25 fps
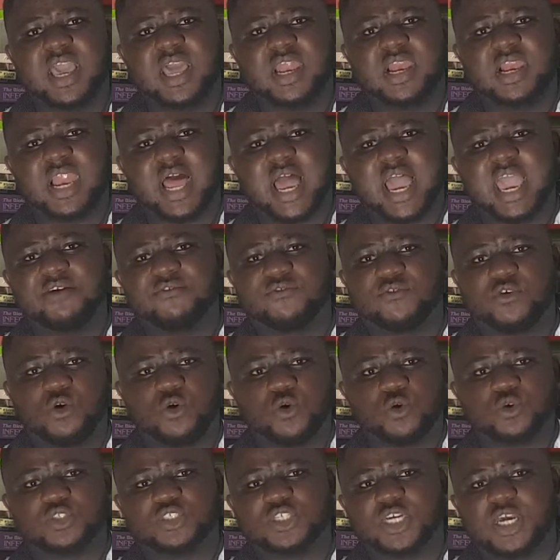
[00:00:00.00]
live
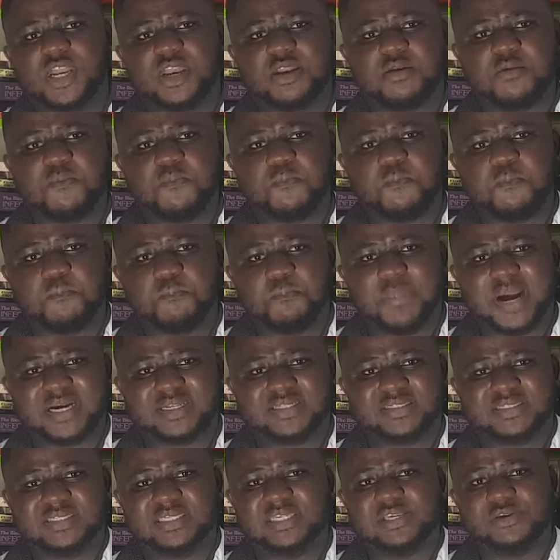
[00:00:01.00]
cultured
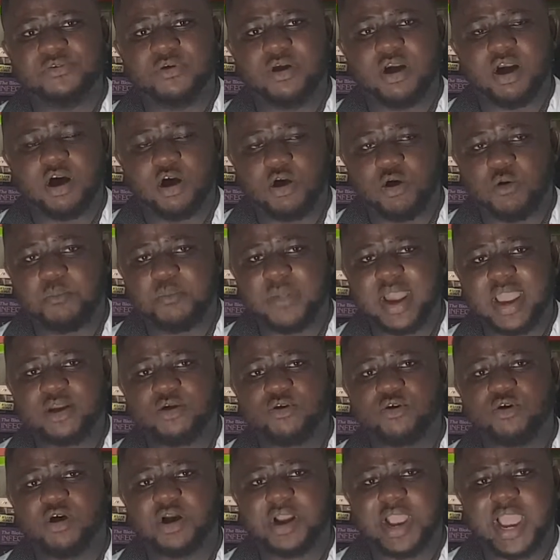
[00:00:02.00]
bacteria or
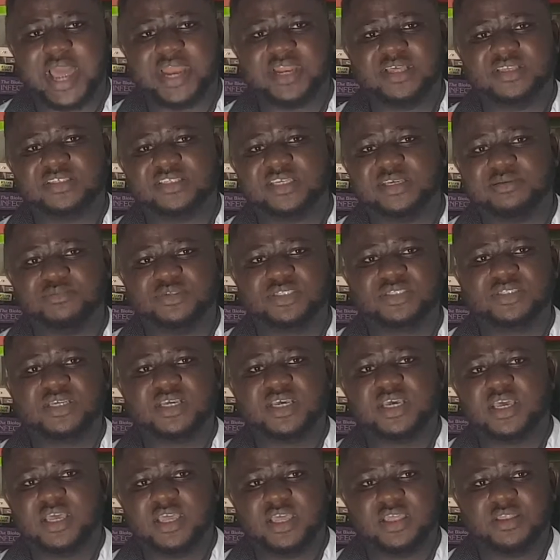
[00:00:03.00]
microorganisms
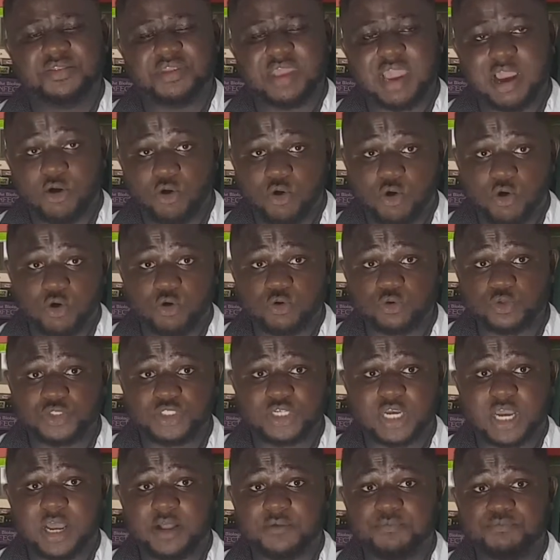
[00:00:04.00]
in their
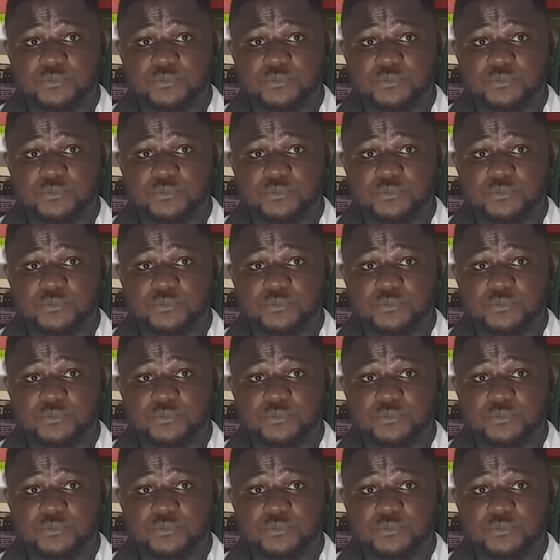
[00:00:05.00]
culture.